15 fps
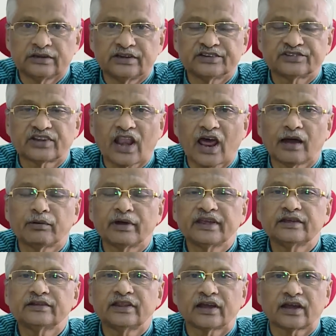The
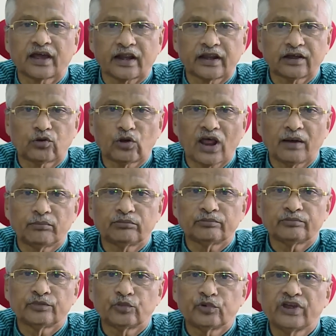syllabi, the
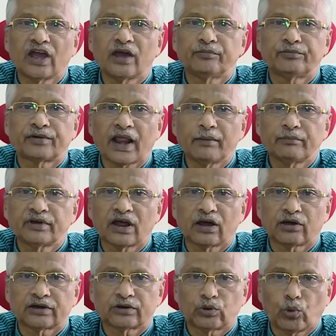curriculum, we have framed
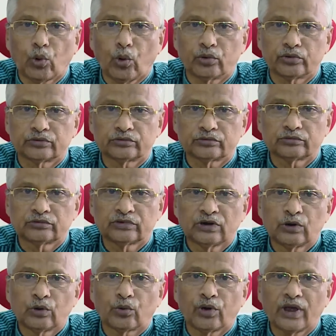our own,
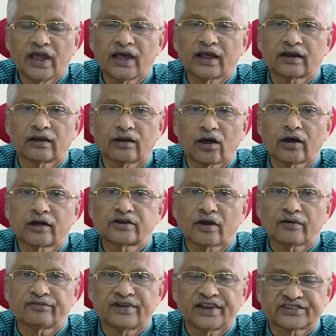where a lot
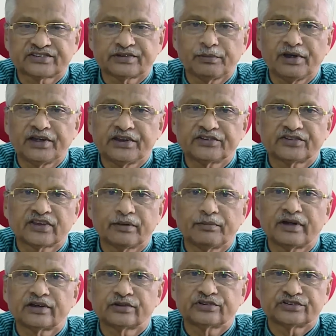of flexibility is
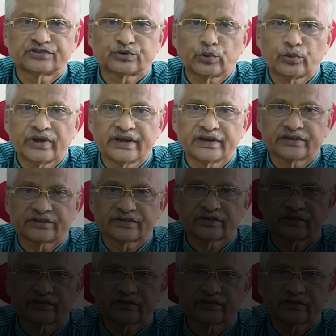given to the students.